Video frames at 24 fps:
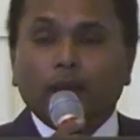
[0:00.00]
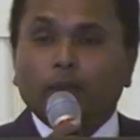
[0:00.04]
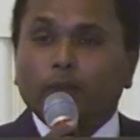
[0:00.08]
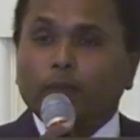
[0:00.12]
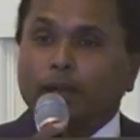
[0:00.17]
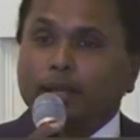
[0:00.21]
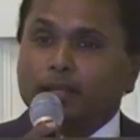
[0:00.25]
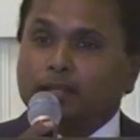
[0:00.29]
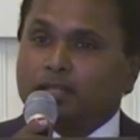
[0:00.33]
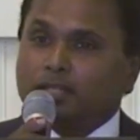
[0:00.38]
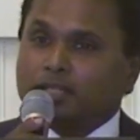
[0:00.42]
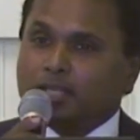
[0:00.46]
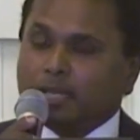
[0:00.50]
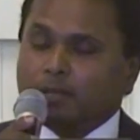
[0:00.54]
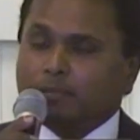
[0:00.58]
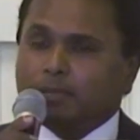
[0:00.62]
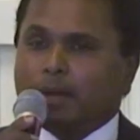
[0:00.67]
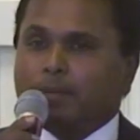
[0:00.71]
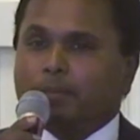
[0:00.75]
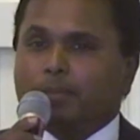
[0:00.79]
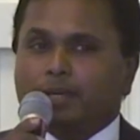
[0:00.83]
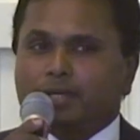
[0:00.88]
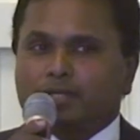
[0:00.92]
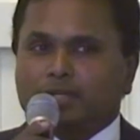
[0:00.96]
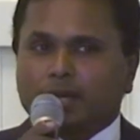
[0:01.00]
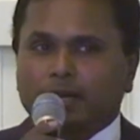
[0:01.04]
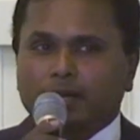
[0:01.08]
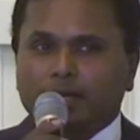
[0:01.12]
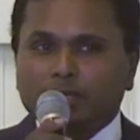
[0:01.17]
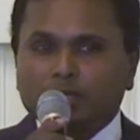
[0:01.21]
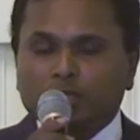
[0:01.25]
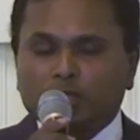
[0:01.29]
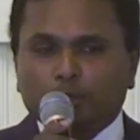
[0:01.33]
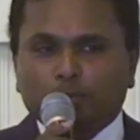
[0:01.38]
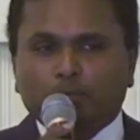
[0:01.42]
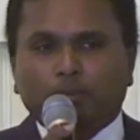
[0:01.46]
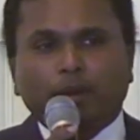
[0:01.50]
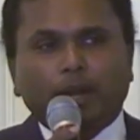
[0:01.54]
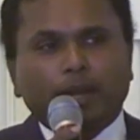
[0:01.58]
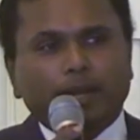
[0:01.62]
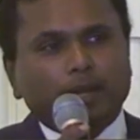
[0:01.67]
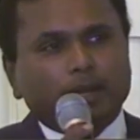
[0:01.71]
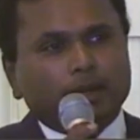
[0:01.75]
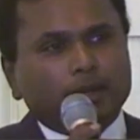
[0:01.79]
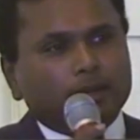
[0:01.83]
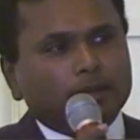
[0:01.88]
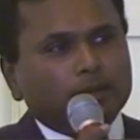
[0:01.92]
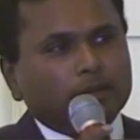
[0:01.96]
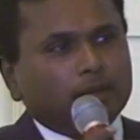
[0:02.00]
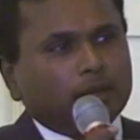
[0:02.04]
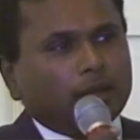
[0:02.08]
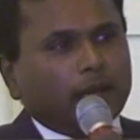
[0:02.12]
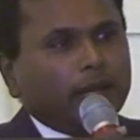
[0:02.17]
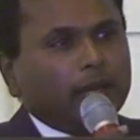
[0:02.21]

When the team members are inspired